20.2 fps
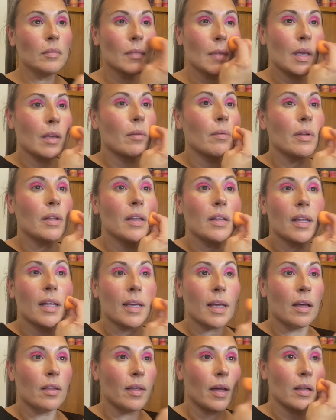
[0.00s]
I really like
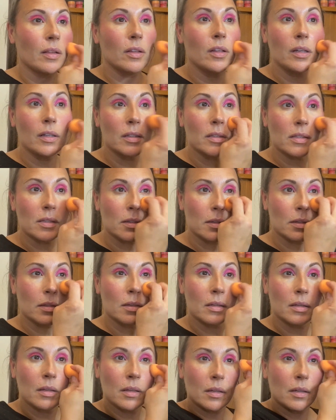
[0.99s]
how that looks.
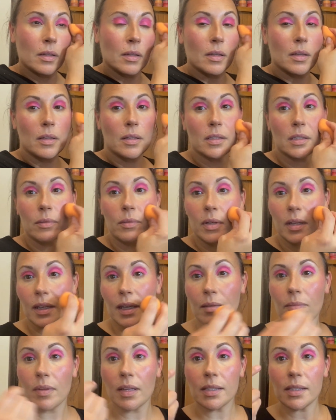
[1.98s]
So I'm going to
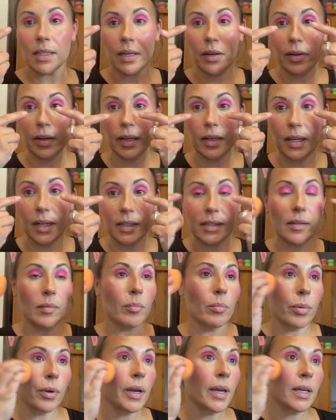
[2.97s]
keep this area nice and
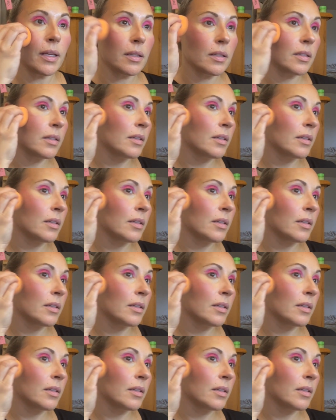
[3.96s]
bright.